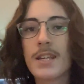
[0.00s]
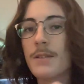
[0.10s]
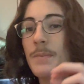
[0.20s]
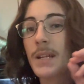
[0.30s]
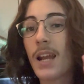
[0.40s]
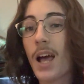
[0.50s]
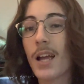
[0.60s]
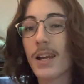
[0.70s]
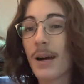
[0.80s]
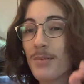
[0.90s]
keeping an
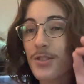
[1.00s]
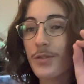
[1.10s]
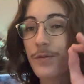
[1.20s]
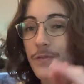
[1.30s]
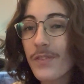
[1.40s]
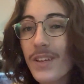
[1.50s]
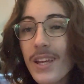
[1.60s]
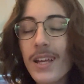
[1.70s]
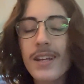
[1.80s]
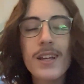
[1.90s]
eye on how much you
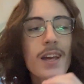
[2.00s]
feed.